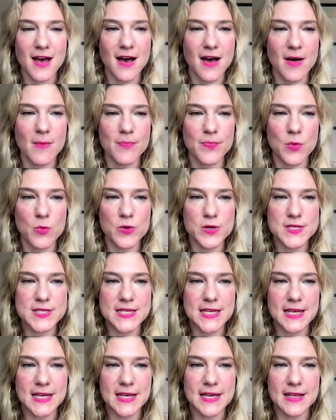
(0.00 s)
Um, we're
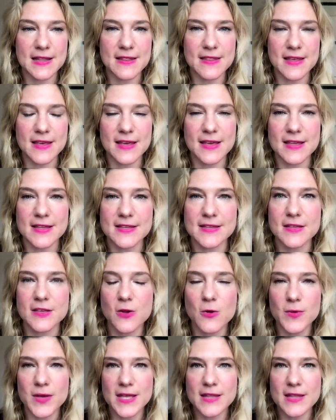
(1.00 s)
seeing the, you know,